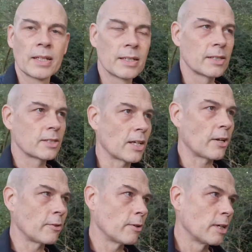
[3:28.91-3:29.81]

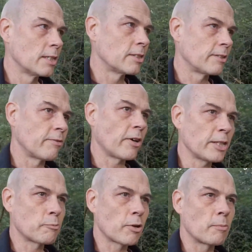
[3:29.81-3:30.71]
So define
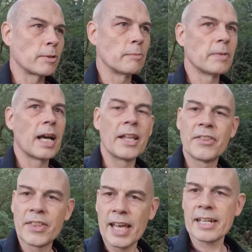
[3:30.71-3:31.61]
the problem and
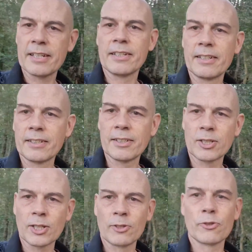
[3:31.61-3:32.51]
then the
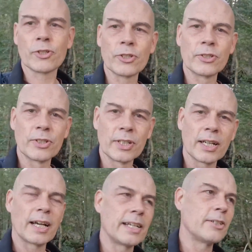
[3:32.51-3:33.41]
solution,
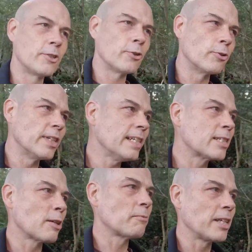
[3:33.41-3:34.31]
and you'll need
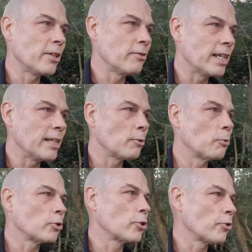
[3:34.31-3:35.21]
something unique.
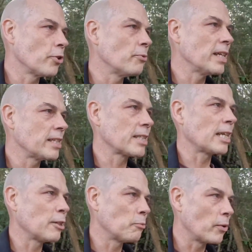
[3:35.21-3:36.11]
What's your unique
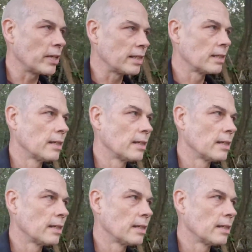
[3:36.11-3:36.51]
selling point?